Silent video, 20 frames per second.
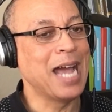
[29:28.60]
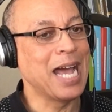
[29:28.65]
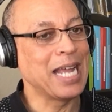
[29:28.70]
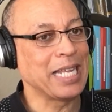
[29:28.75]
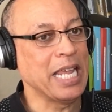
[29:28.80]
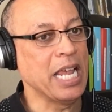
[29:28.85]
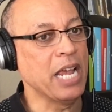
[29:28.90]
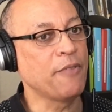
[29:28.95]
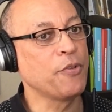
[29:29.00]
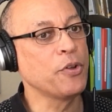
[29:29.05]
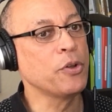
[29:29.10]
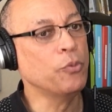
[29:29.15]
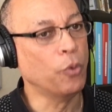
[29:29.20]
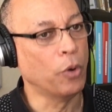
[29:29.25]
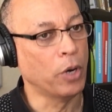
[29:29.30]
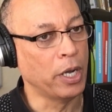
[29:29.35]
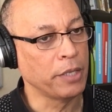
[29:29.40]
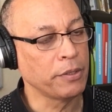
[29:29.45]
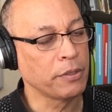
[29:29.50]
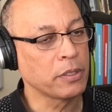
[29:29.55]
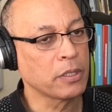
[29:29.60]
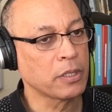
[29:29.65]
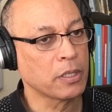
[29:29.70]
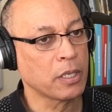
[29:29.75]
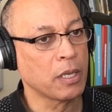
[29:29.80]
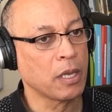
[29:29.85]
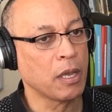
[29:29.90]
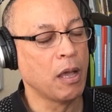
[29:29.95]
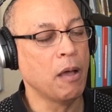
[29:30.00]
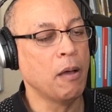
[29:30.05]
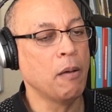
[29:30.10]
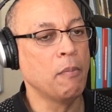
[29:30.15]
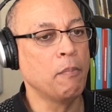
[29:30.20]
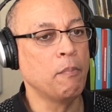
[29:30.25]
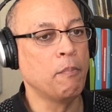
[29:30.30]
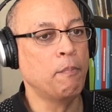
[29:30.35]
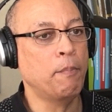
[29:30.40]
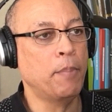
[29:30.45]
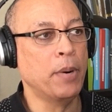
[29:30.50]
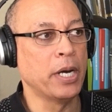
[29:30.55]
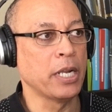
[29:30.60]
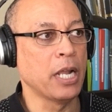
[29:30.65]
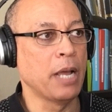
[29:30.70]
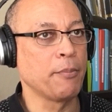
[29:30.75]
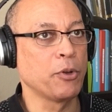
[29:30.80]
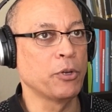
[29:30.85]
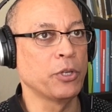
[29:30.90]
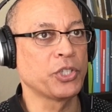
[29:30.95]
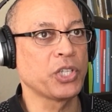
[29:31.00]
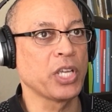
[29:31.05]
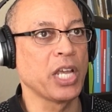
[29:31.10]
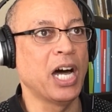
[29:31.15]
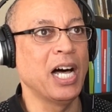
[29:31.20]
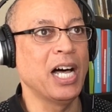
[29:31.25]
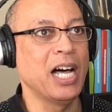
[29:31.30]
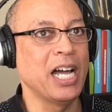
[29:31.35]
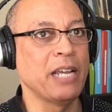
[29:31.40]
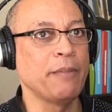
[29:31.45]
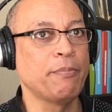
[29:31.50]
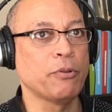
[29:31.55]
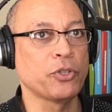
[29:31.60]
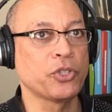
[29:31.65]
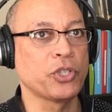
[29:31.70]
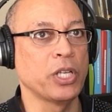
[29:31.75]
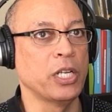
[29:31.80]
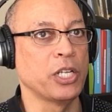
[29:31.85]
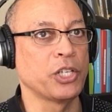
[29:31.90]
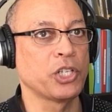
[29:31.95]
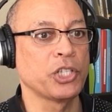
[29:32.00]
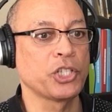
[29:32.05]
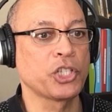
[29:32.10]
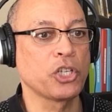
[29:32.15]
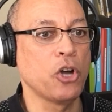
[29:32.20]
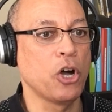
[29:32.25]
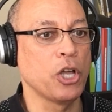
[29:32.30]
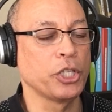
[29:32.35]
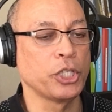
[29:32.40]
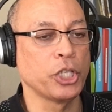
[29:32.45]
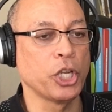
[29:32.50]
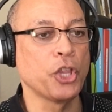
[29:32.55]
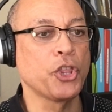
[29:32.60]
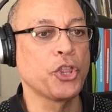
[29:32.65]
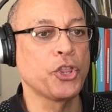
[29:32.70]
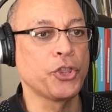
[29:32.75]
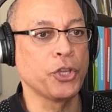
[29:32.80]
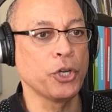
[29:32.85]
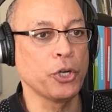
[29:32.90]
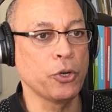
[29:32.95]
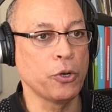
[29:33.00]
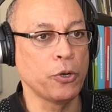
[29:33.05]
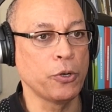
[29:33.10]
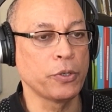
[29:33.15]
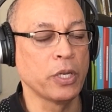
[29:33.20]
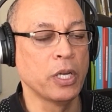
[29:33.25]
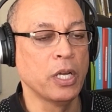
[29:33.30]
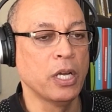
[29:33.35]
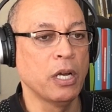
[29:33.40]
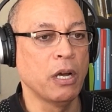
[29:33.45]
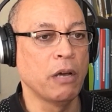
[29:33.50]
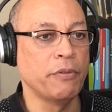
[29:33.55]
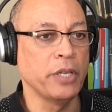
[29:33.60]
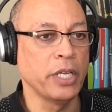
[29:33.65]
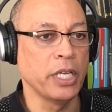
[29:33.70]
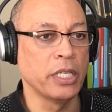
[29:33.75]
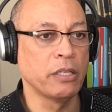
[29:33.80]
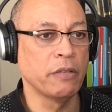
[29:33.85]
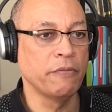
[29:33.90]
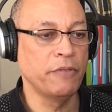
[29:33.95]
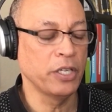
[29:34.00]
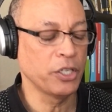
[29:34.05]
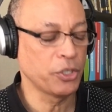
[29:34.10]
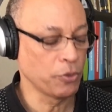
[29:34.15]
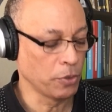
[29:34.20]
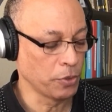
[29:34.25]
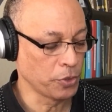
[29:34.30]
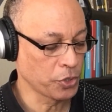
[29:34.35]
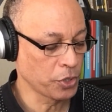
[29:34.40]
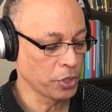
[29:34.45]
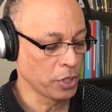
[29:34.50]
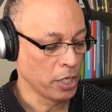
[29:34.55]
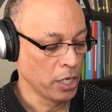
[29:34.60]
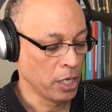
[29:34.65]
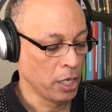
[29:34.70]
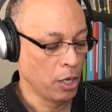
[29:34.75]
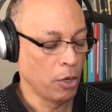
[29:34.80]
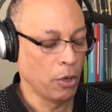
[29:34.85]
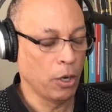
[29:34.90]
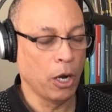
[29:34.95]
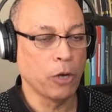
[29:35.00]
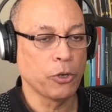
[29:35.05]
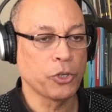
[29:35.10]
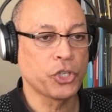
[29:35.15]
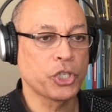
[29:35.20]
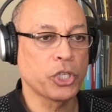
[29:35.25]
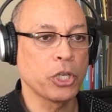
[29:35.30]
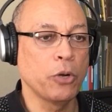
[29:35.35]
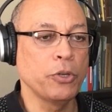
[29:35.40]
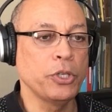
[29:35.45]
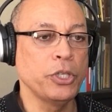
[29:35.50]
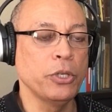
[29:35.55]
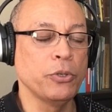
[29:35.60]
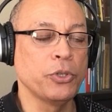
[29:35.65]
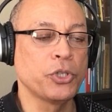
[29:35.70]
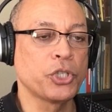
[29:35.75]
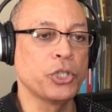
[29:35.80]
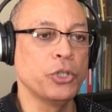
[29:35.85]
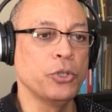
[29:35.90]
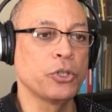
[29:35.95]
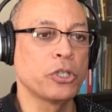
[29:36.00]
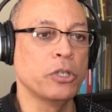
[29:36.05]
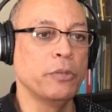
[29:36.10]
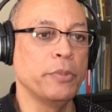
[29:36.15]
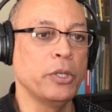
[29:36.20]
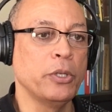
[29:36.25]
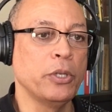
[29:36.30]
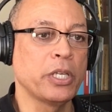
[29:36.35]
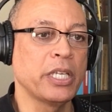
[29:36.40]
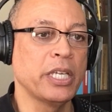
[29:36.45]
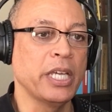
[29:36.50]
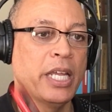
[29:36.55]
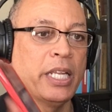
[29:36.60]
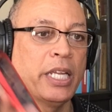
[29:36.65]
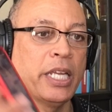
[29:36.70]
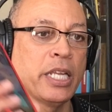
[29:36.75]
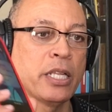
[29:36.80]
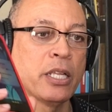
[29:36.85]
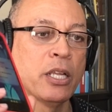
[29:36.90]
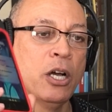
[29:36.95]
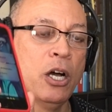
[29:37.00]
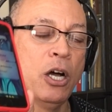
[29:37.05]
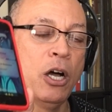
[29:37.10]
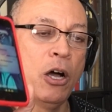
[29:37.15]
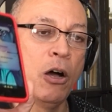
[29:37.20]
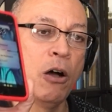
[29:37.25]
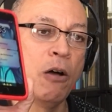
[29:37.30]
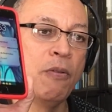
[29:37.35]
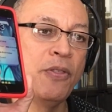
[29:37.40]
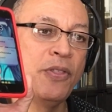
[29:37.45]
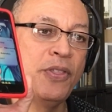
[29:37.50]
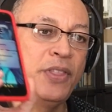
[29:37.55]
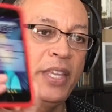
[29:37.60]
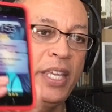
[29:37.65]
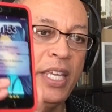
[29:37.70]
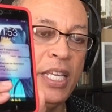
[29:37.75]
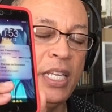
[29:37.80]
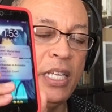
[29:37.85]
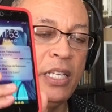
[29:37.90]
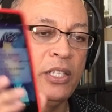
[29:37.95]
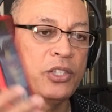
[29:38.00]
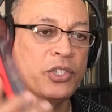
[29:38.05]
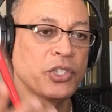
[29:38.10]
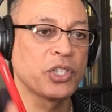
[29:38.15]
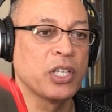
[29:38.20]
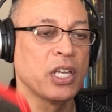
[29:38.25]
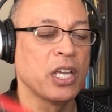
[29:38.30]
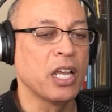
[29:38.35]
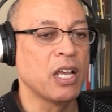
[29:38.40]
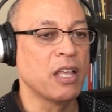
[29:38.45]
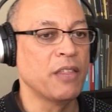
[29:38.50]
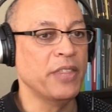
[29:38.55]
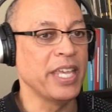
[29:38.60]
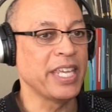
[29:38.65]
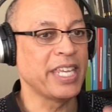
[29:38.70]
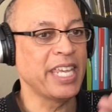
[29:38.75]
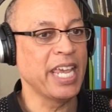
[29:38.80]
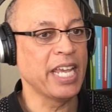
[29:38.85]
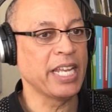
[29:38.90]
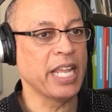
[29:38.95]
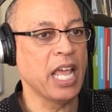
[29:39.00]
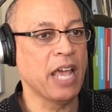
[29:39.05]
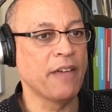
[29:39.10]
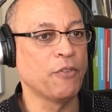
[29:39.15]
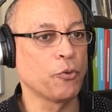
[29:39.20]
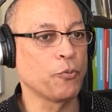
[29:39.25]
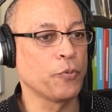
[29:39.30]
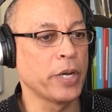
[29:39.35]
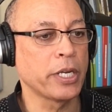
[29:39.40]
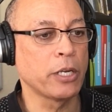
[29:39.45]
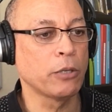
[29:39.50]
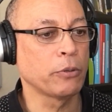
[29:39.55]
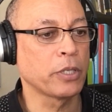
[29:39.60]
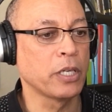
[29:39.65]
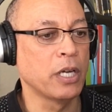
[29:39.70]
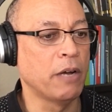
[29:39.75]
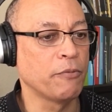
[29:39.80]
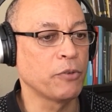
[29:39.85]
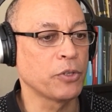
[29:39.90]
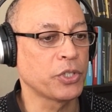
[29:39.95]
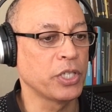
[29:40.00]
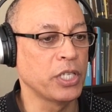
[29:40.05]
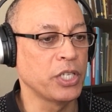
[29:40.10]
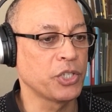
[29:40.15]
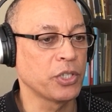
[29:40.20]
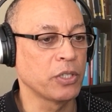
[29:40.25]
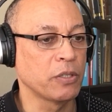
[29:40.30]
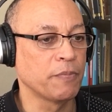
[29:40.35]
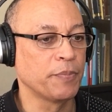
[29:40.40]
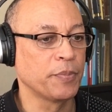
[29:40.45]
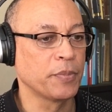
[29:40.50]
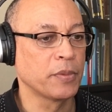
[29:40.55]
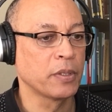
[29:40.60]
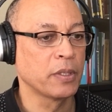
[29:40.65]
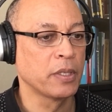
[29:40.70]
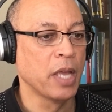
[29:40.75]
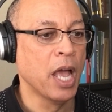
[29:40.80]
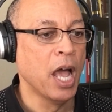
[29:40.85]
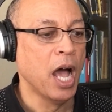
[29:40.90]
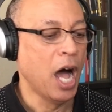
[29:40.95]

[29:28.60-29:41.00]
Not everyone, but I'm going to say a high percentage, let's call it a third of the individuals are so used to communicating on these, they can't have a regular conversation.